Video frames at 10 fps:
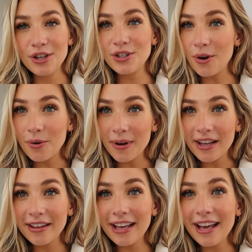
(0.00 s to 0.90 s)
so
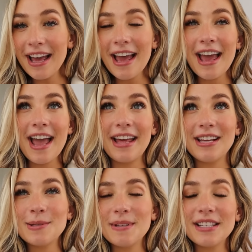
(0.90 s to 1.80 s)
quickly and
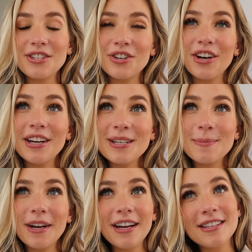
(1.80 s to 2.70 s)
it's been such a great
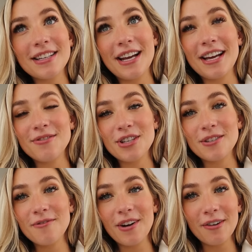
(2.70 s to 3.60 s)
experience and I'm
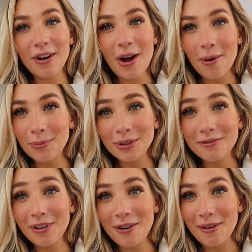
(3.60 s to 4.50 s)
just very very humbled
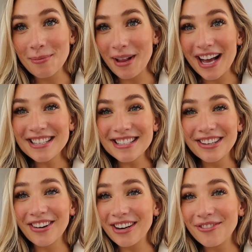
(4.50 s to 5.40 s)
and very very blessed
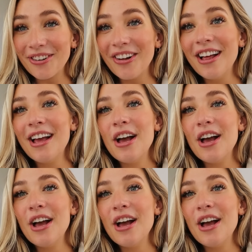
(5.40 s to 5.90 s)
and grateful